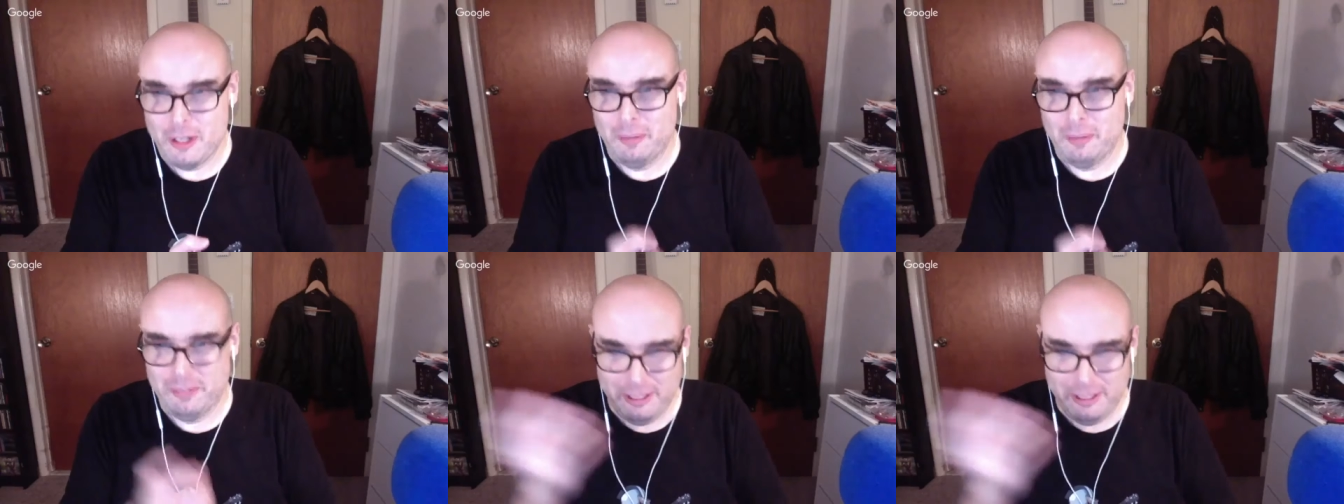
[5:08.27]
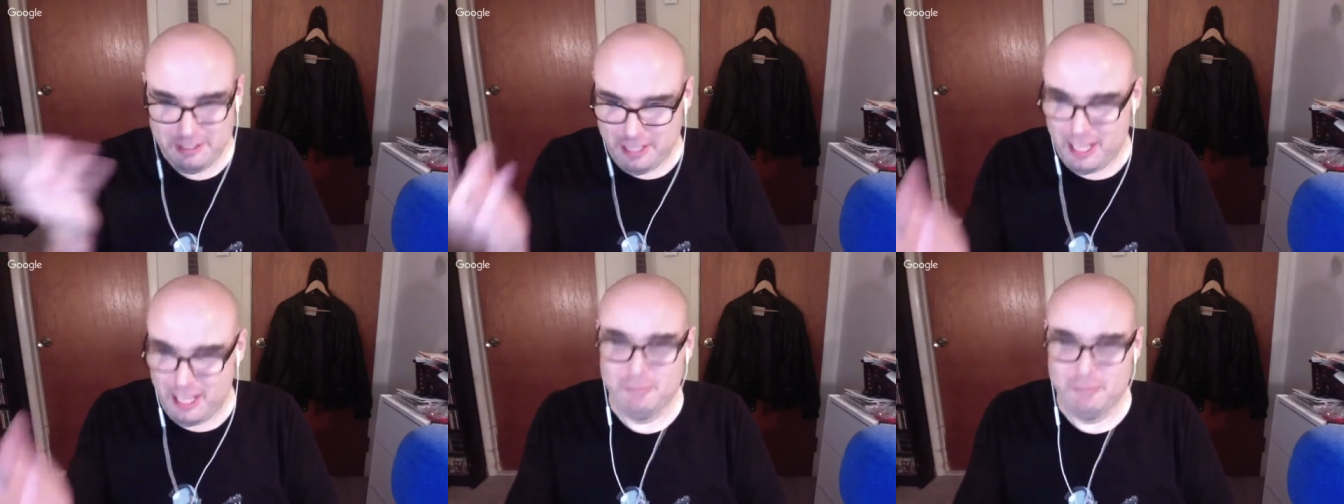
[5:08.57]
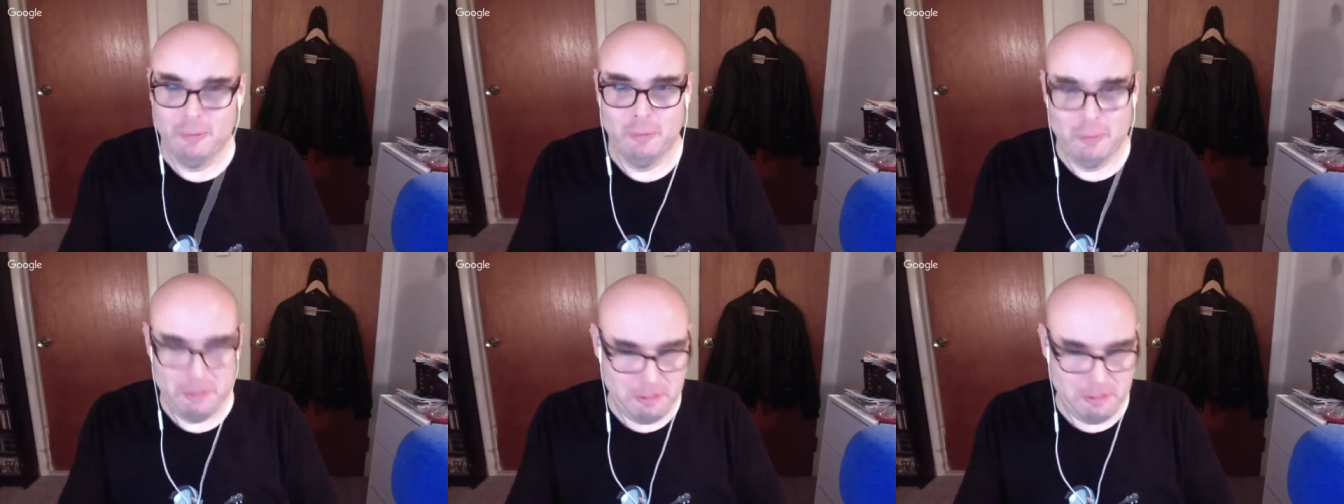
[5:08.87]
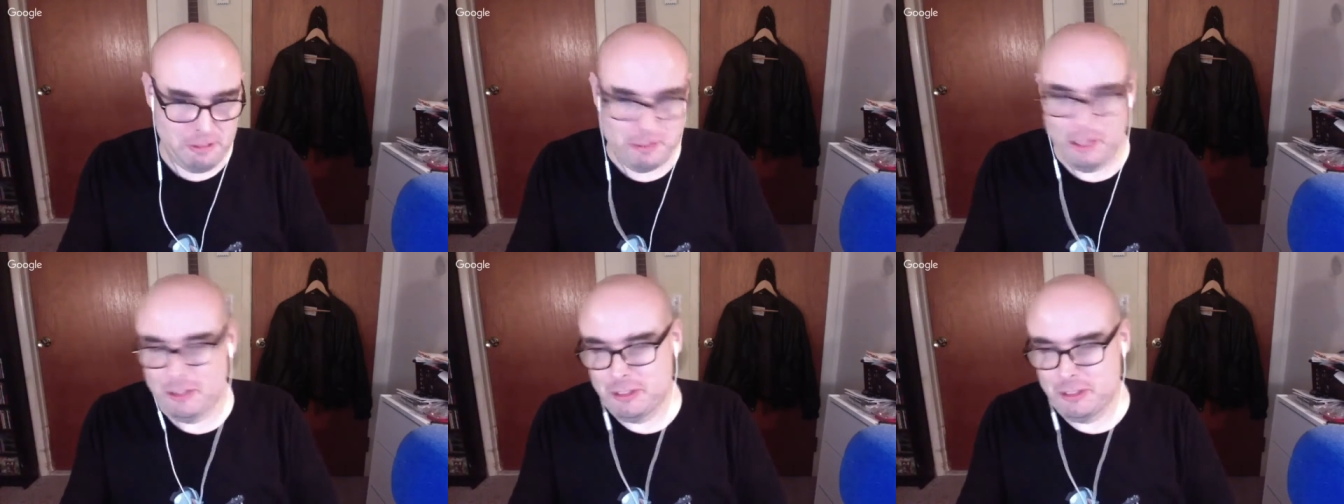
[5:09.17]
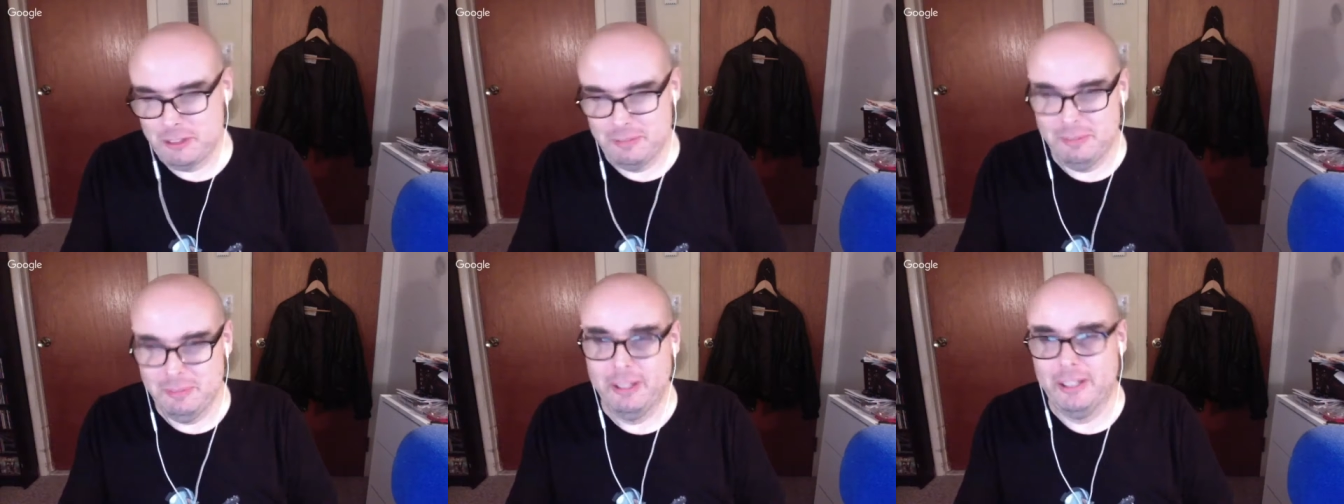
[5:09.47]
Glenn Campbell was a
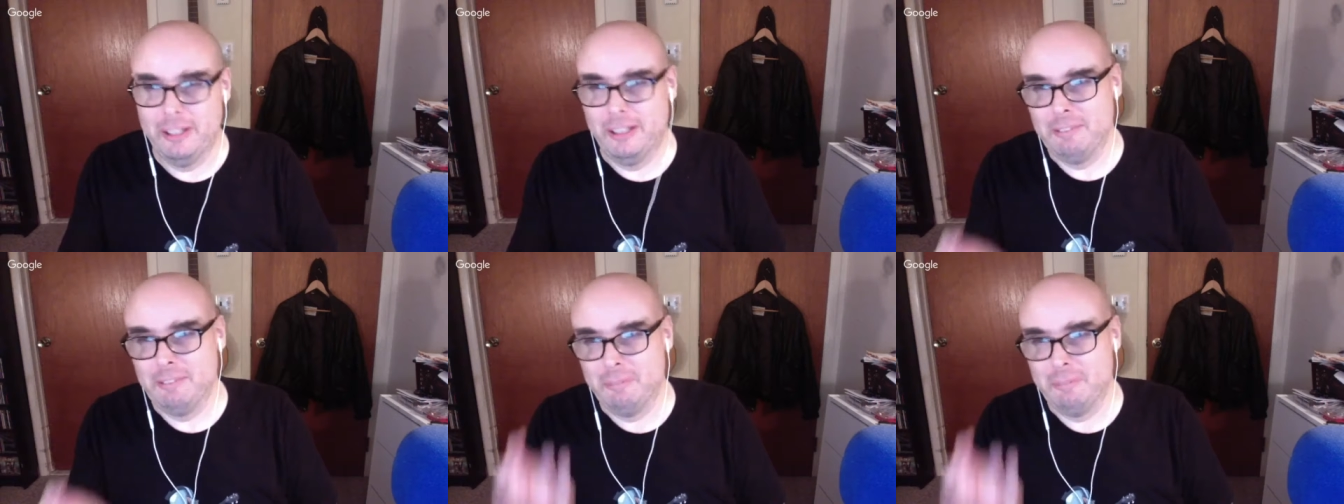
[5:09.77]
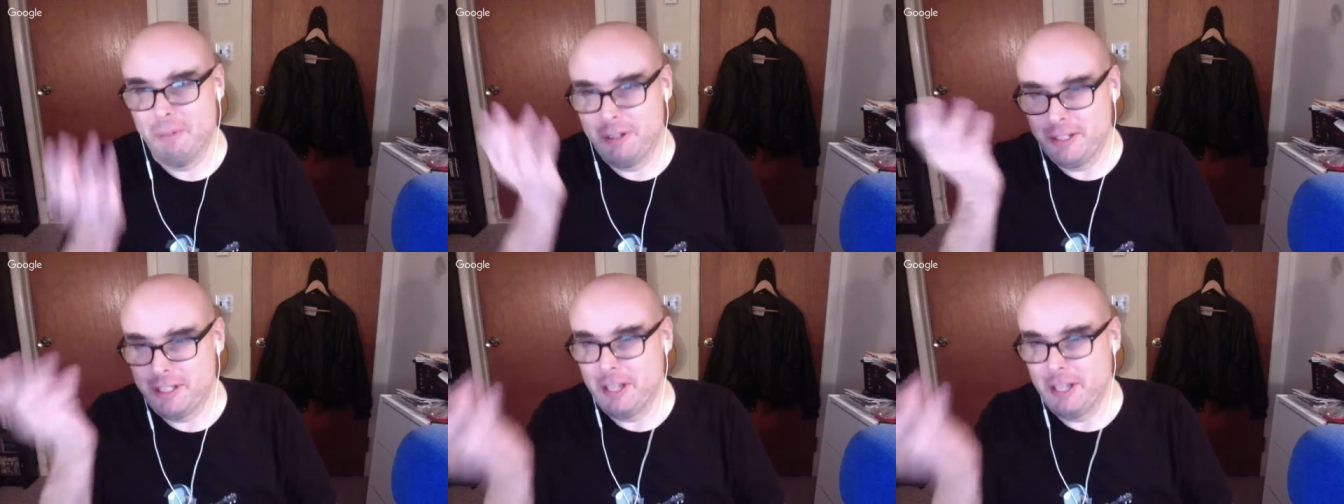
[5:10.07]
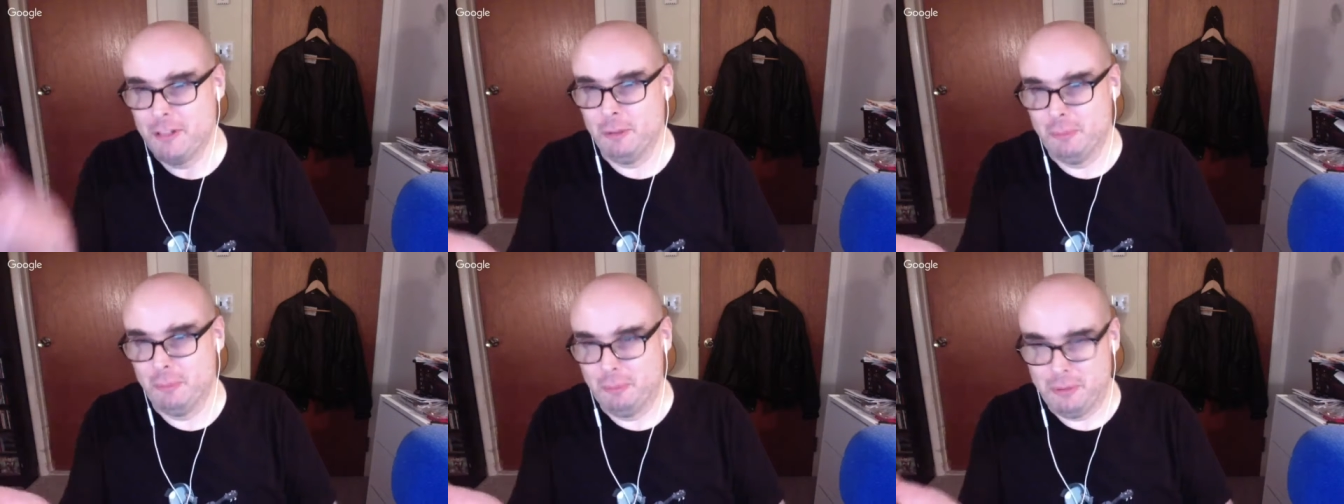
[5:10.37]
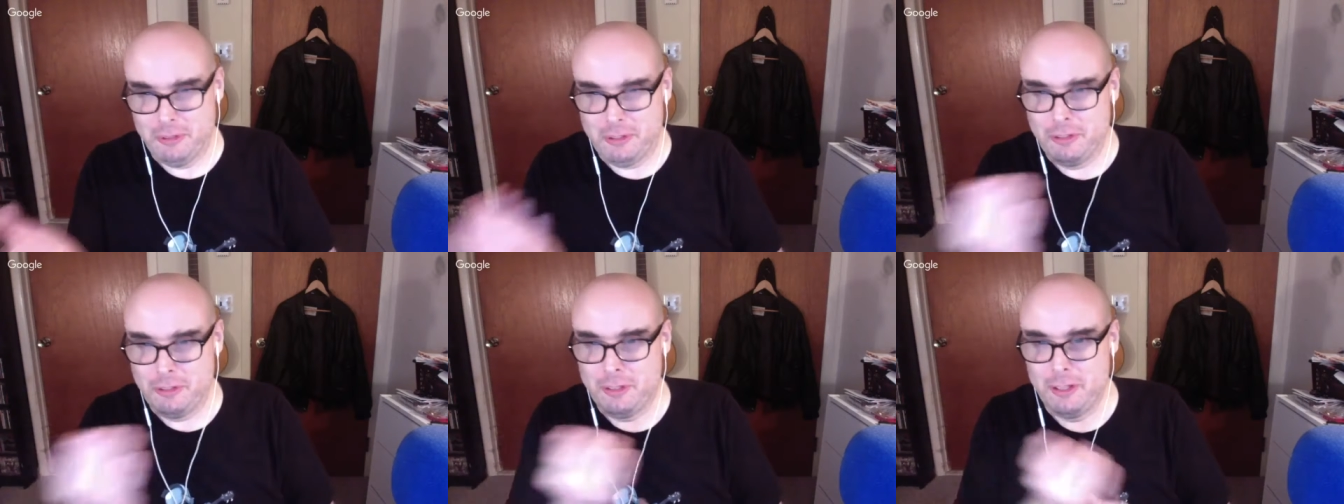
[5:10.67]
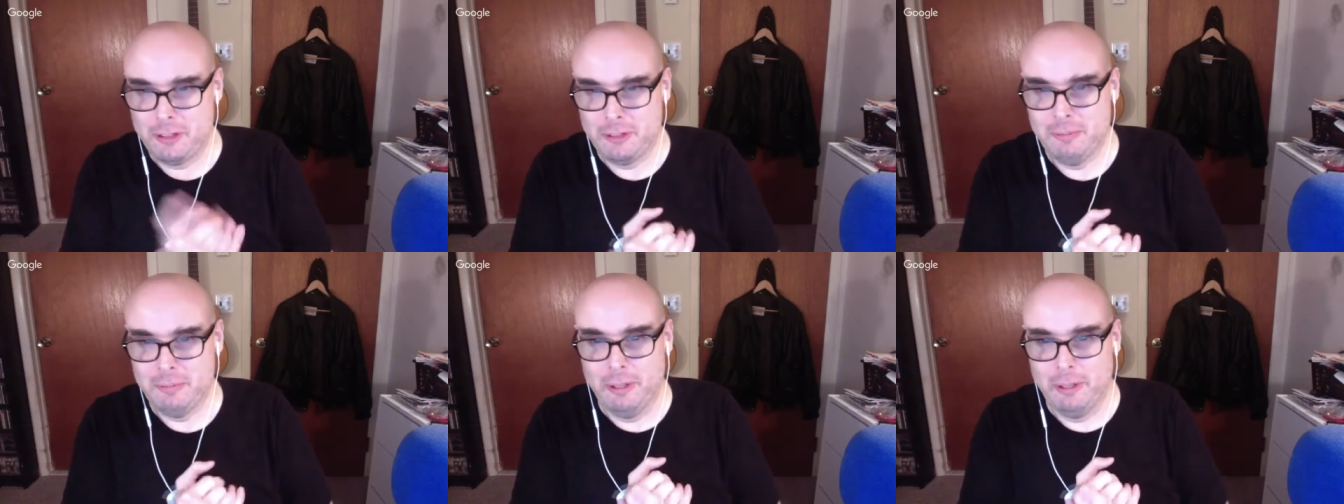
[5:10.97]
session player. Bertie Kessel was a
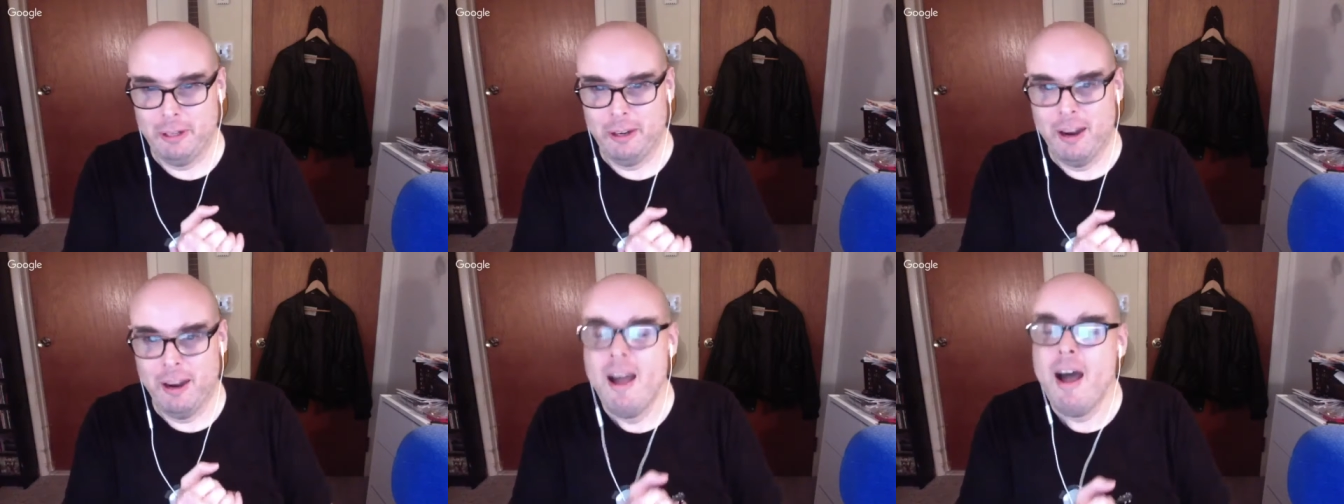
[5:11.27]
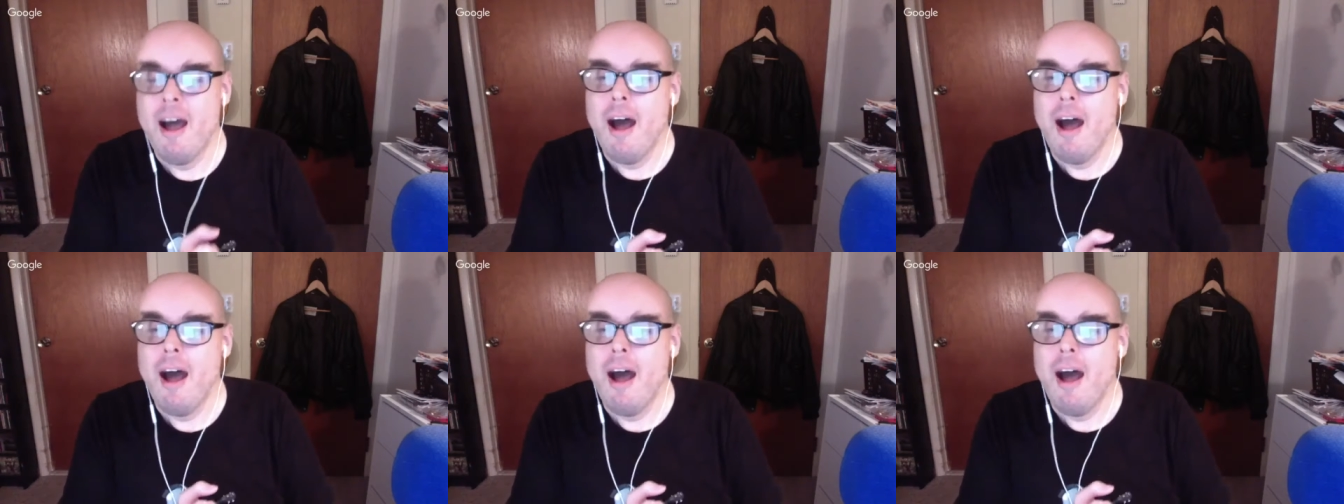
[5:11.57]
session player.